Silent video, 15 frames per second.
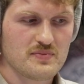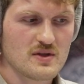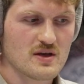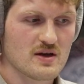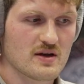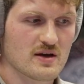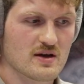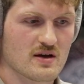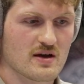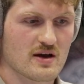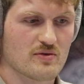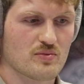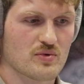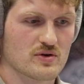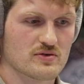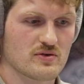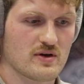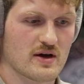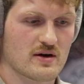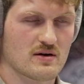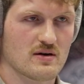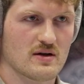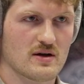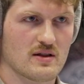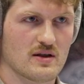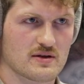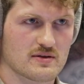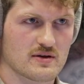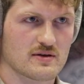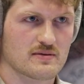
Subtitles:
And they can kind of work together like that.